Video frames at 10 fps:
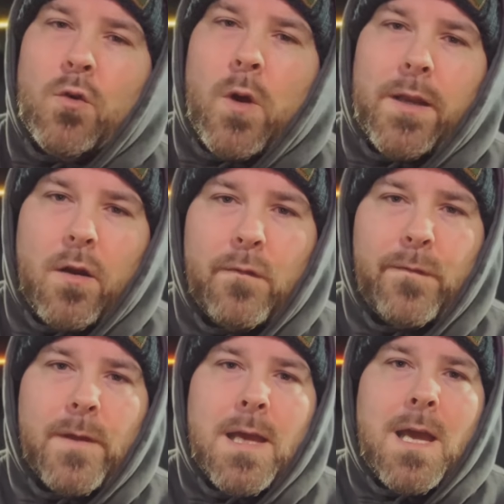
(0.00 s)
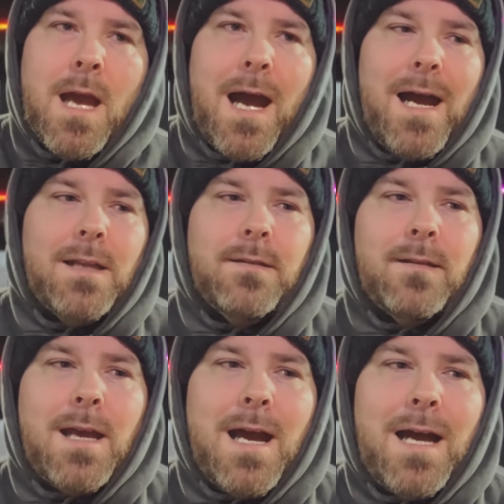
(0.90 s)
know enough, and
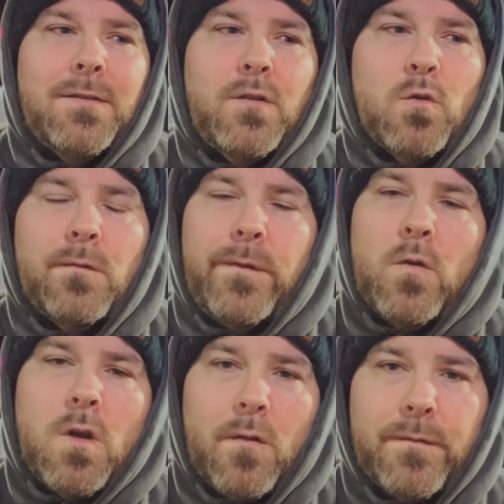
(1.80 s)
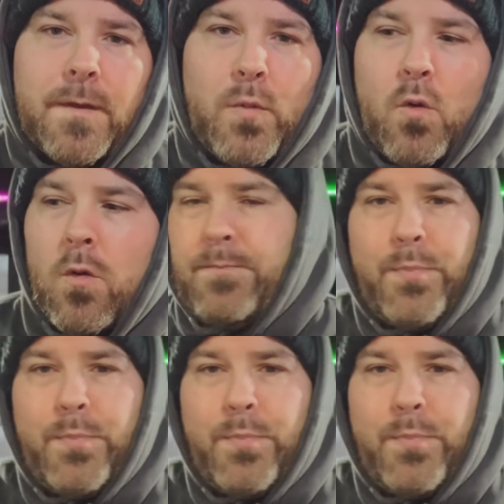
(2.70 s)
I don't feel comfortable